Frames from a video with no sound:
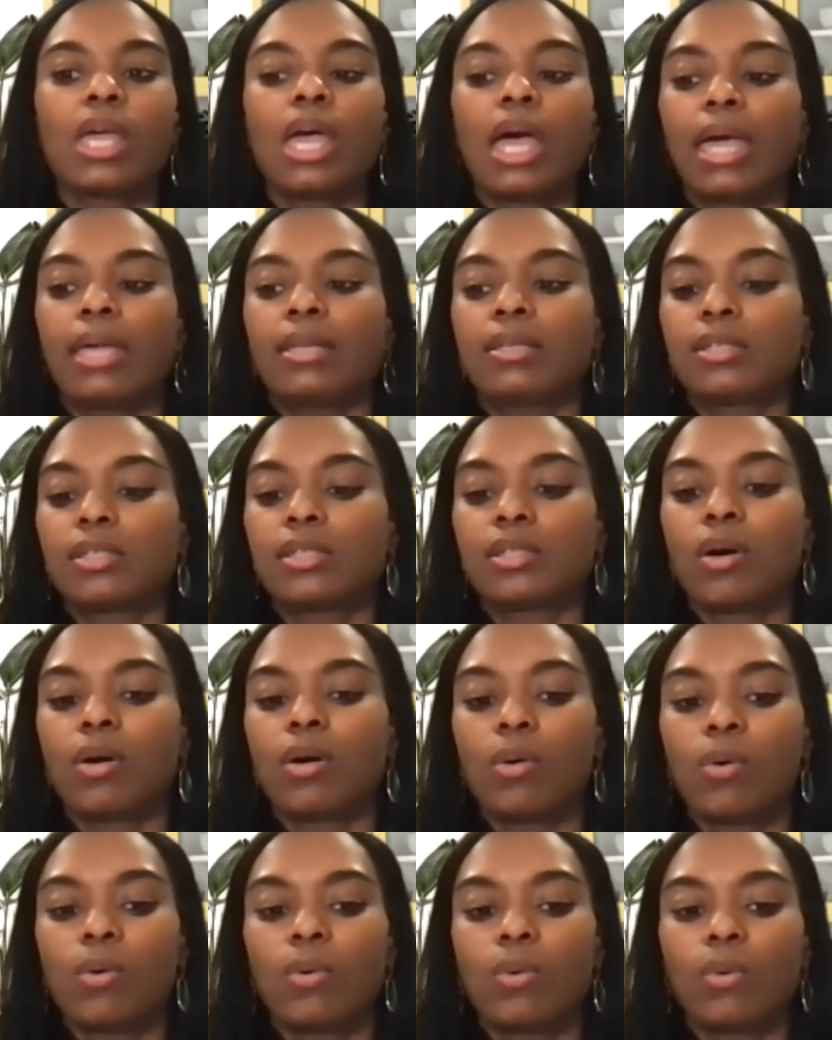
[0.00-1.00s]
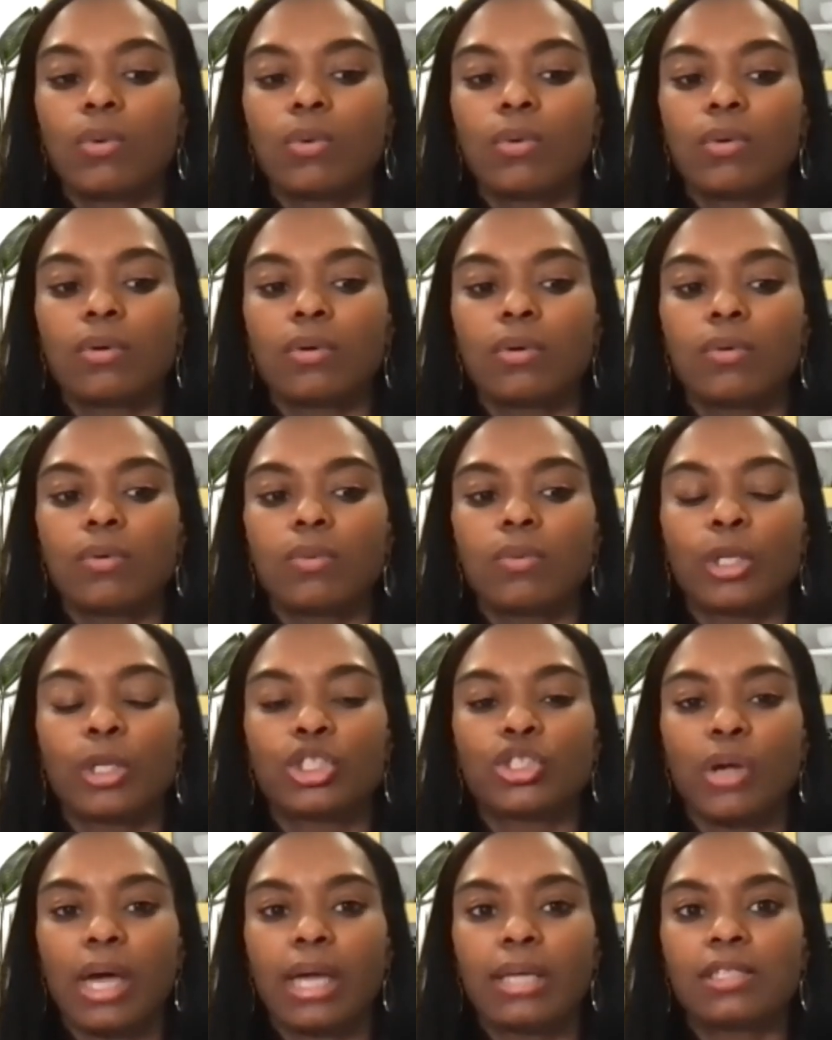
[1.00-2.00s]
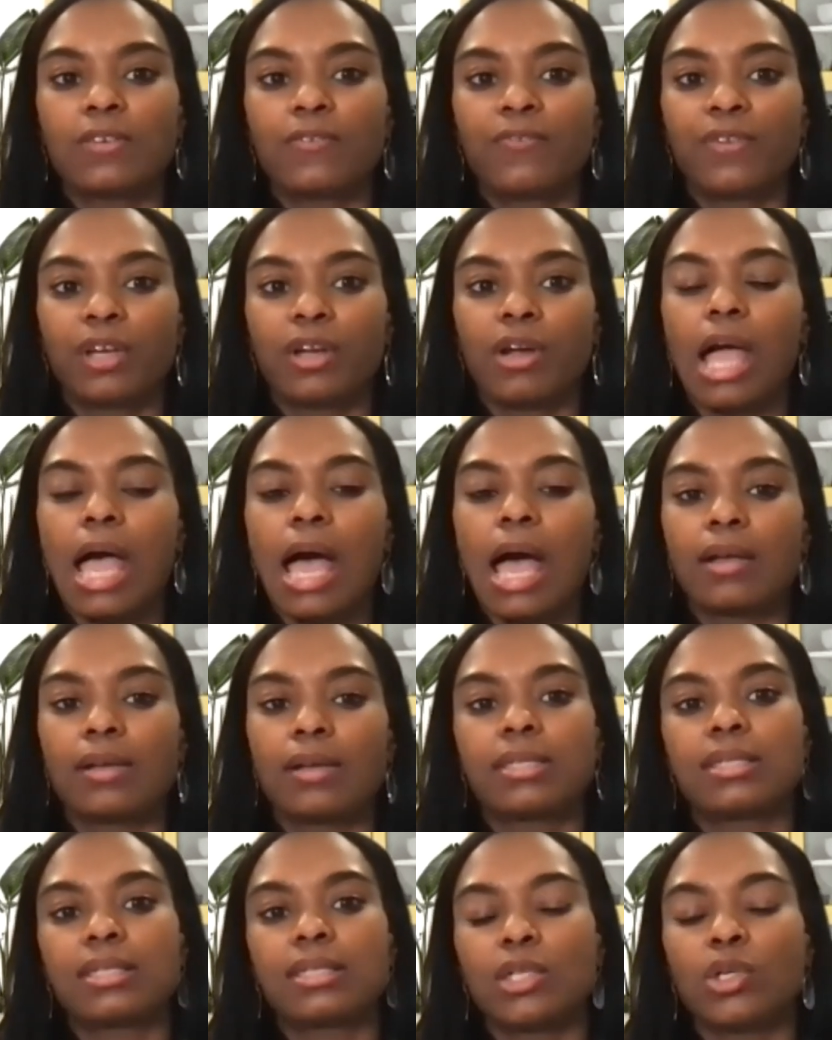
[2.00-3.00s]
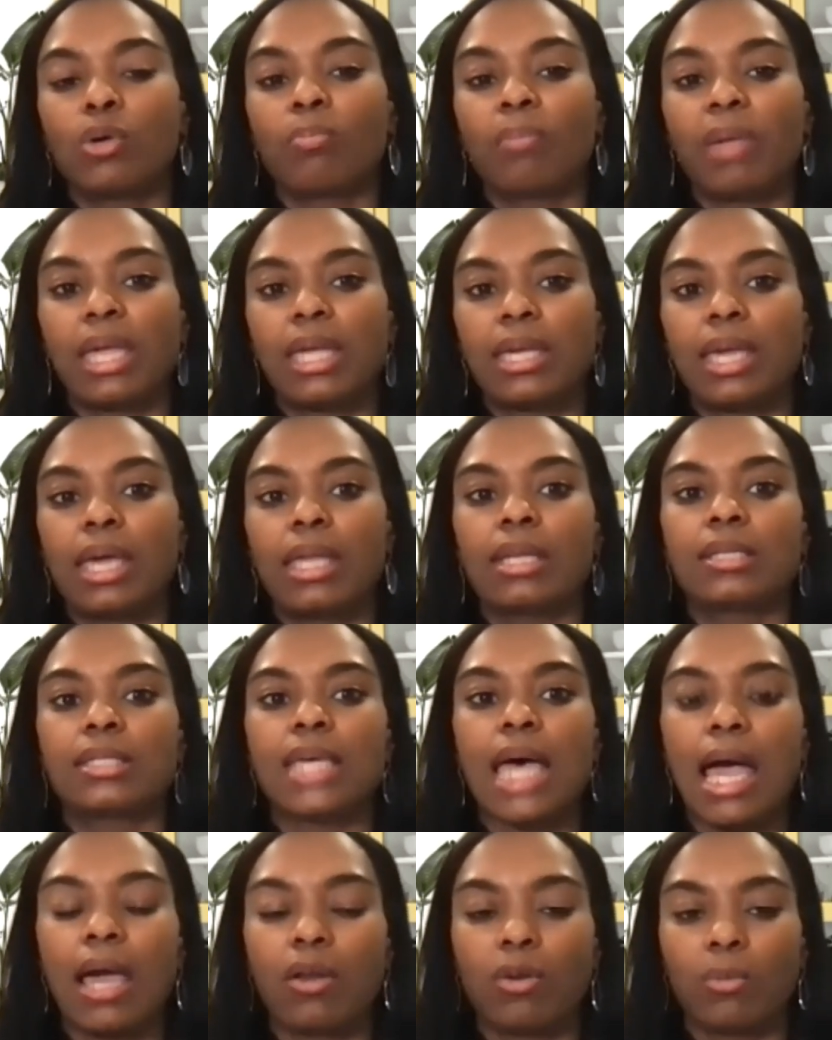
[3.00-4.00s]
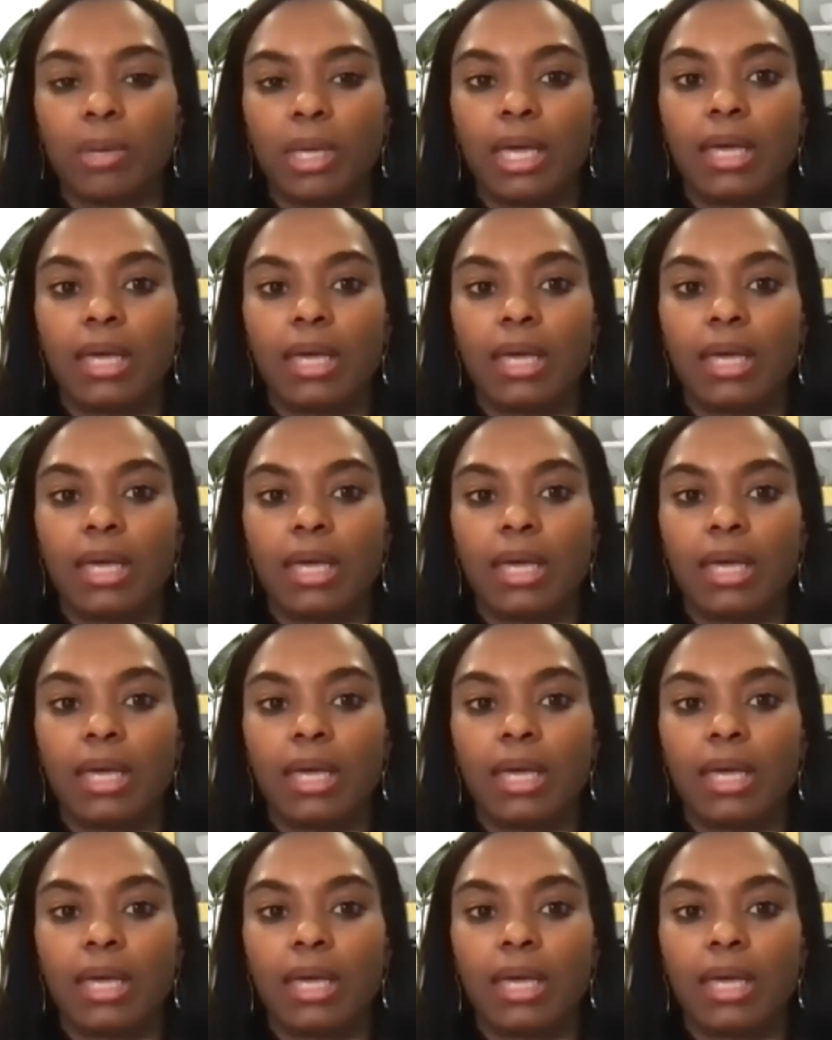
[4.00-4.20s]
And so we're trying to figure out how to still make it an entitlement, a